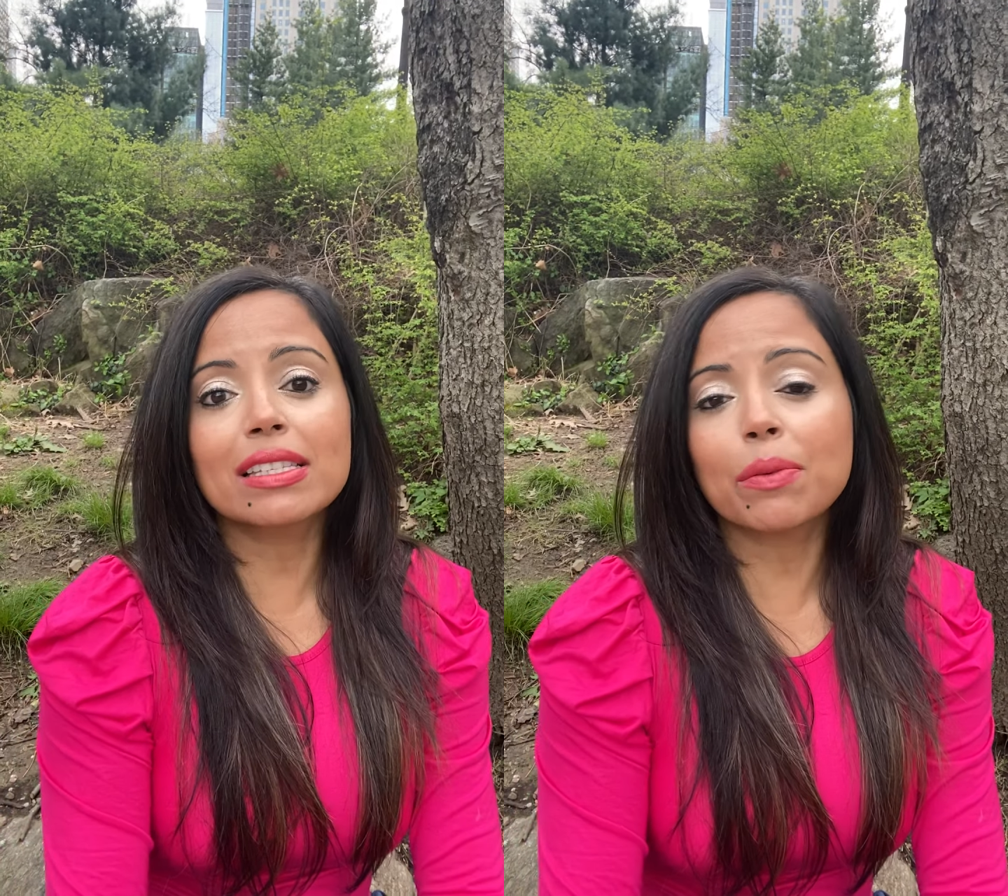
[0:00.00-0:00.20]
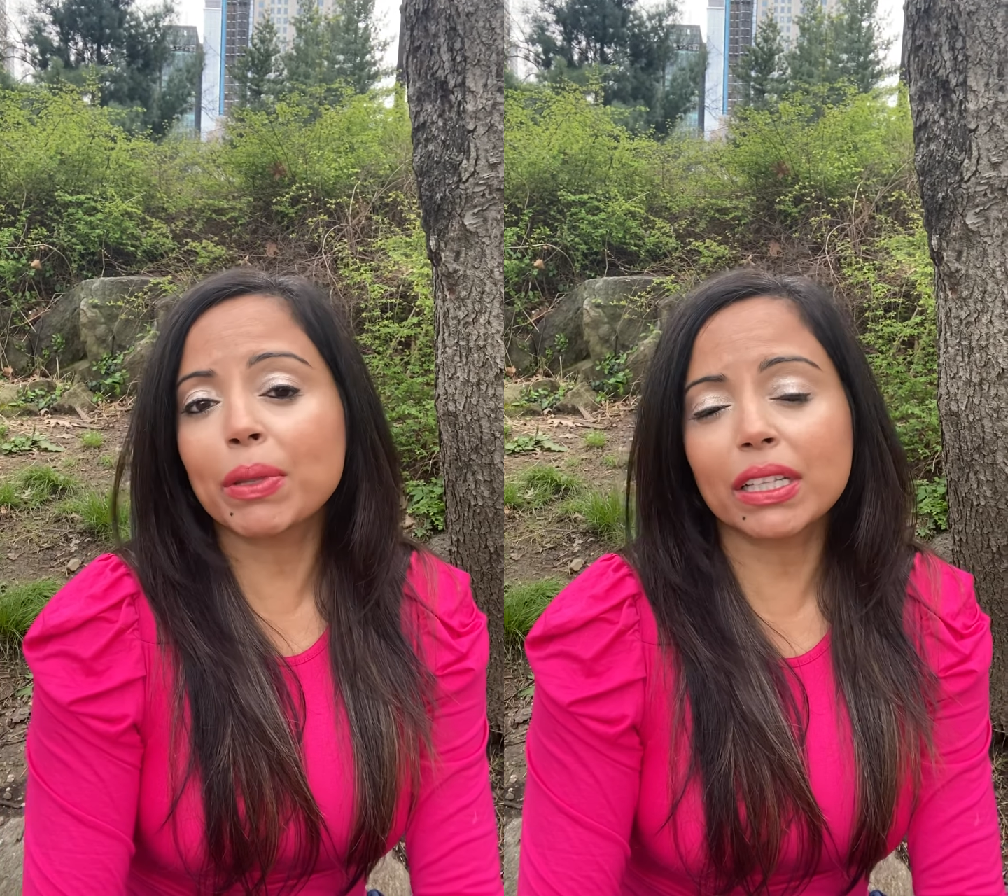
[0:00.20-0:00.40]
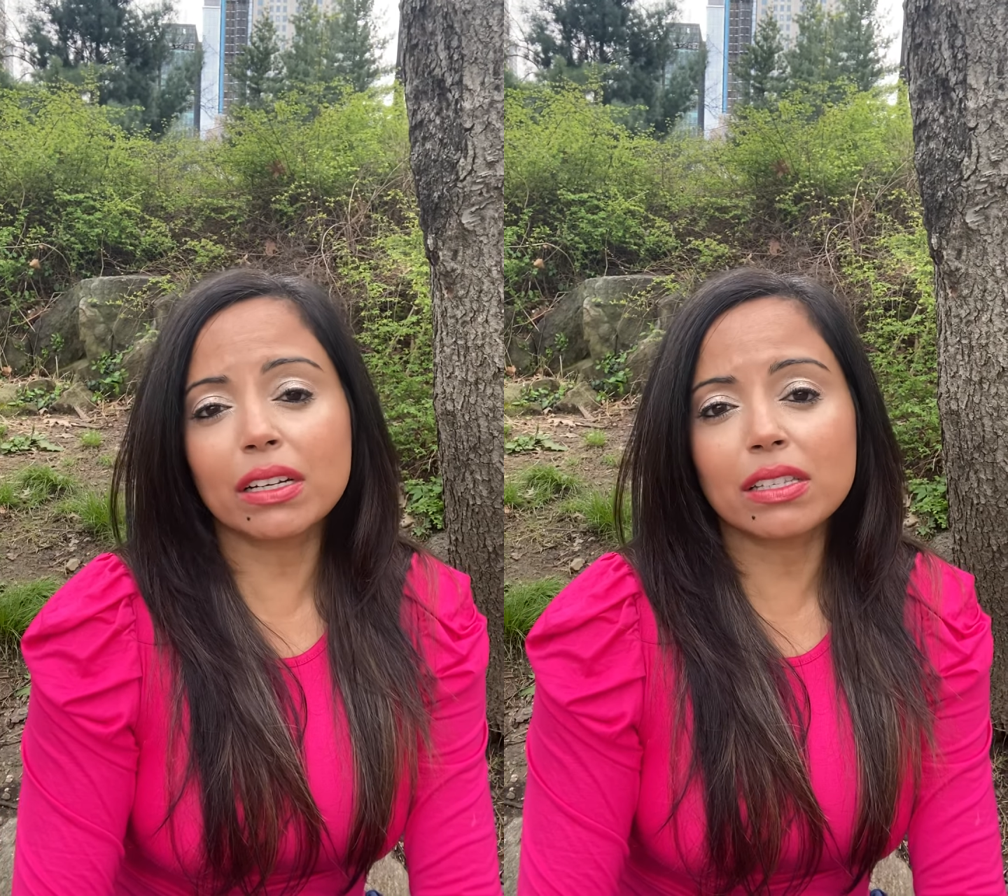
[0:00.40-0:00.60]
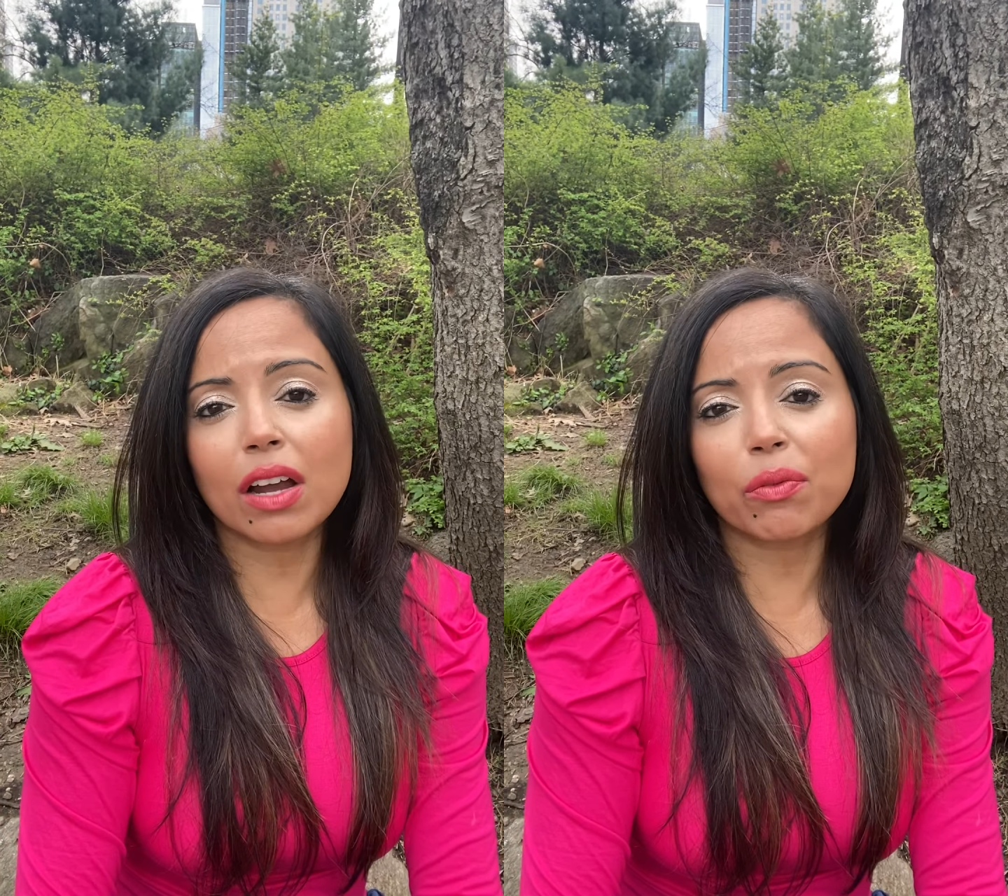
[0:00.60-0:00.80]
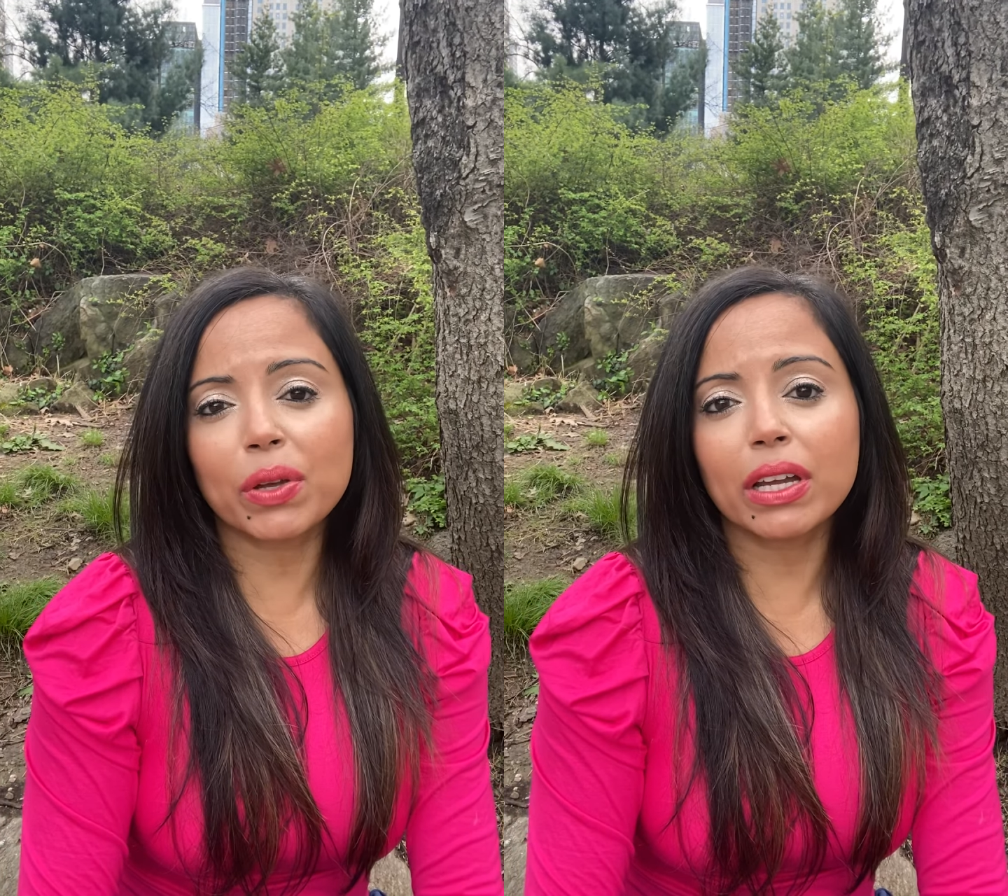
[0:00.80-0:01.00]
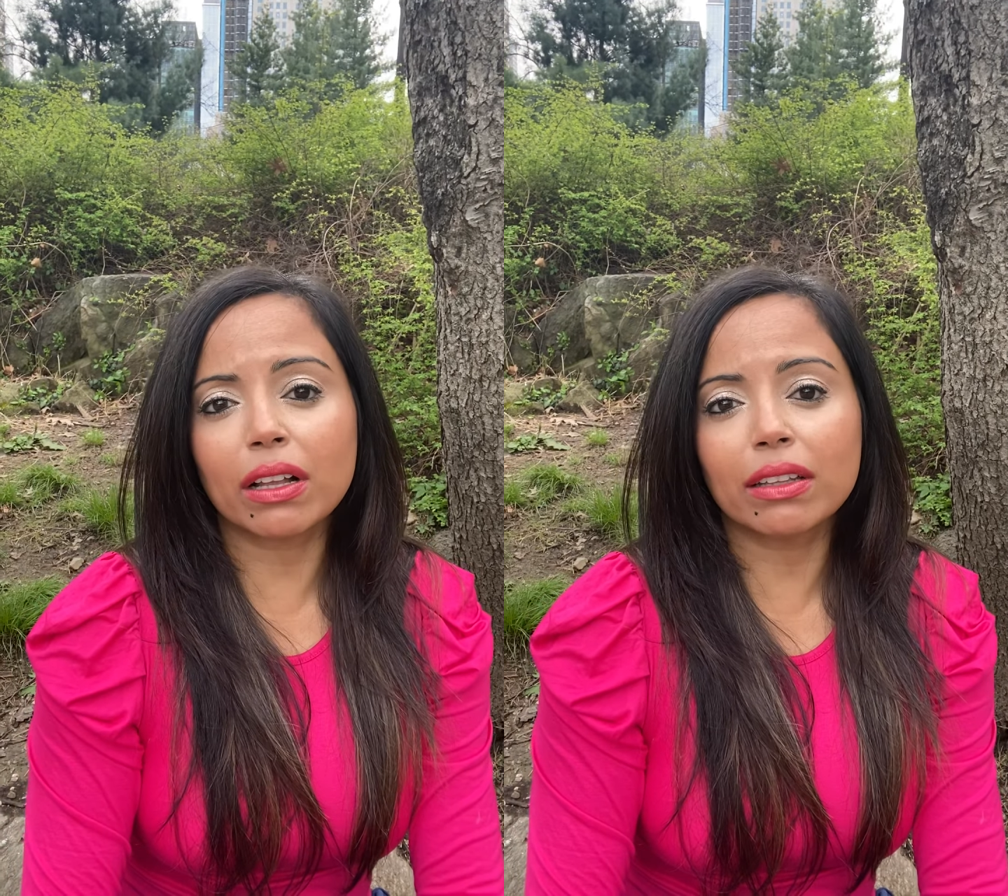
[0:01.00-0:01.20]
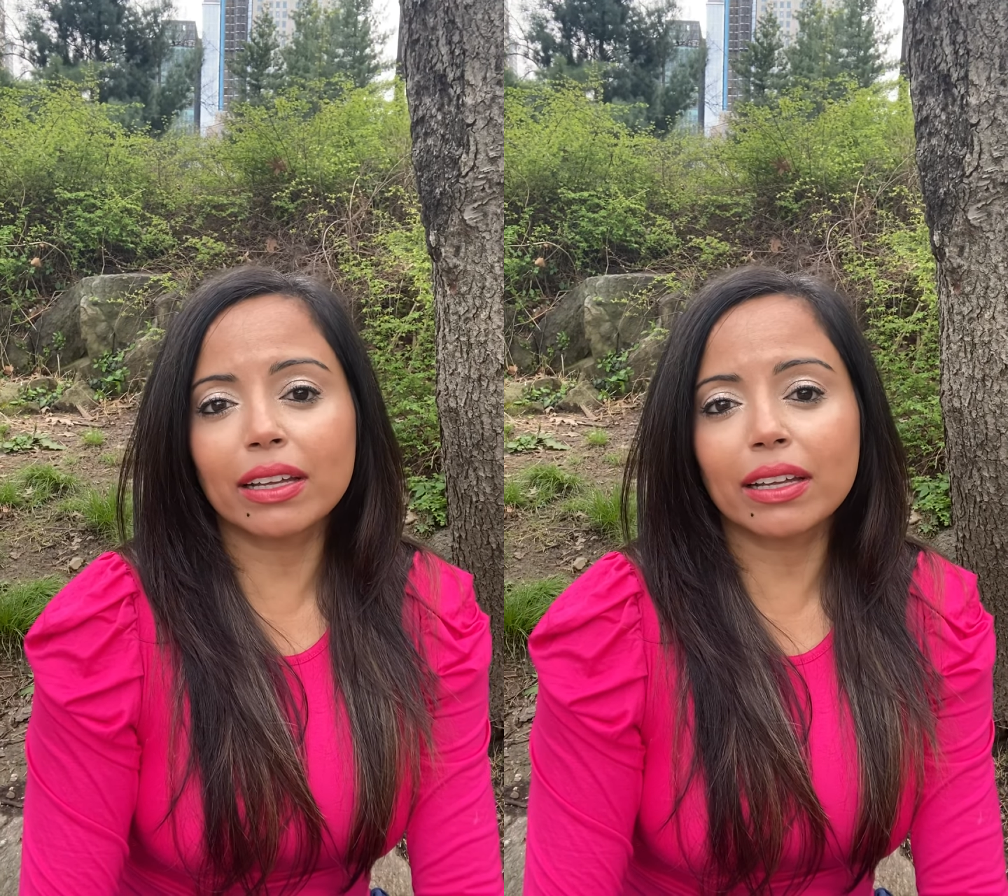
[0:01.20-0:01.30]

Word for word: something that is not real,